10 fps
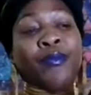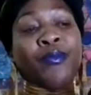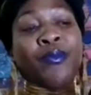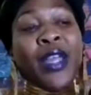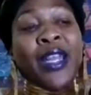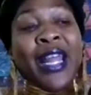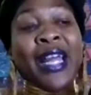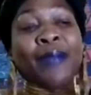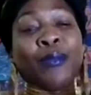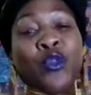and that
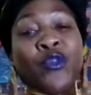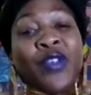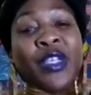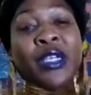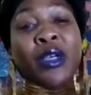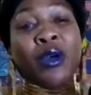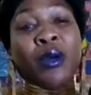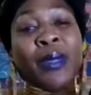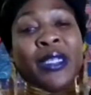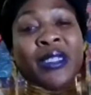movie
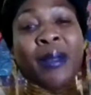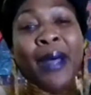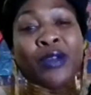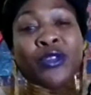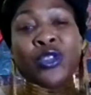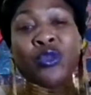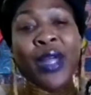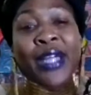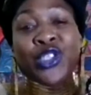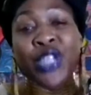is about two
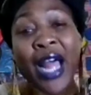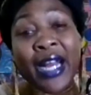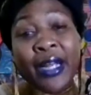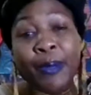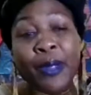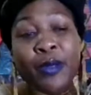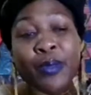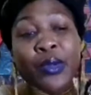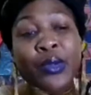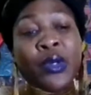Asiatic
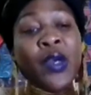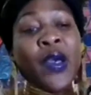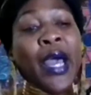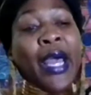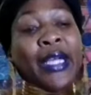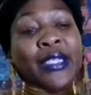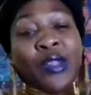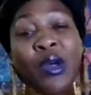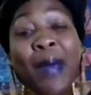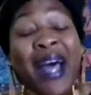people, and
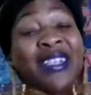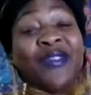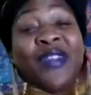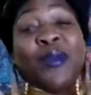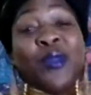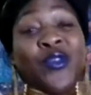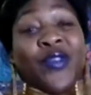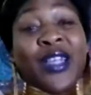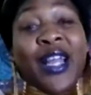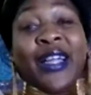I love that
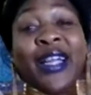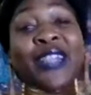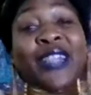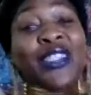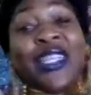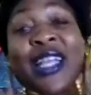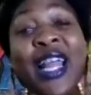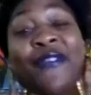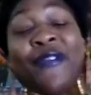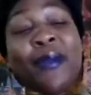movie. Like, I just get
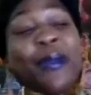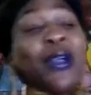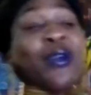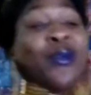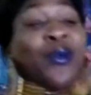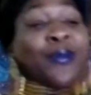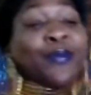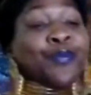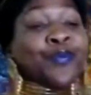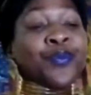life from it.
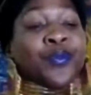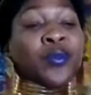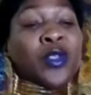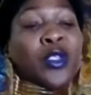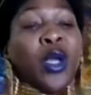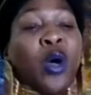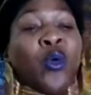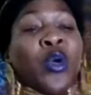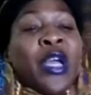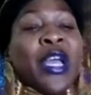
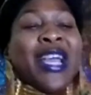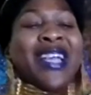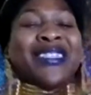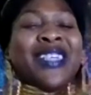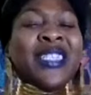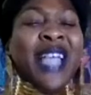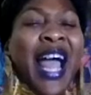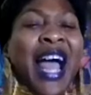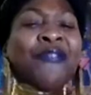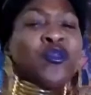So it doesn't
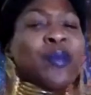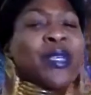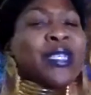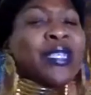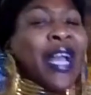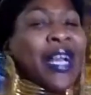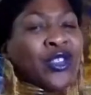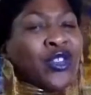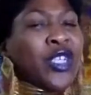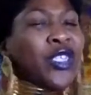have to be
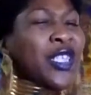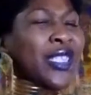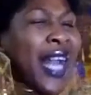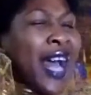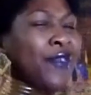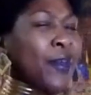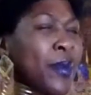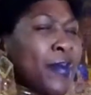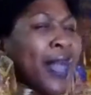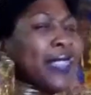it doesn't have to be
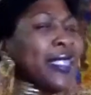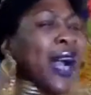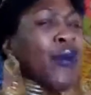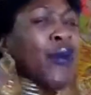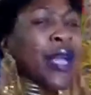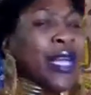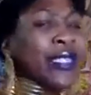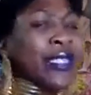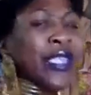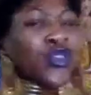my direct
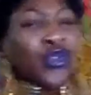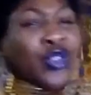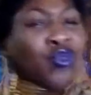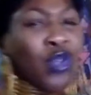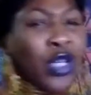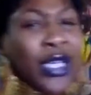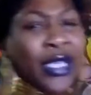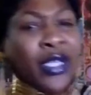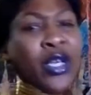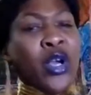ancestry to
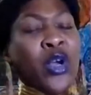look at,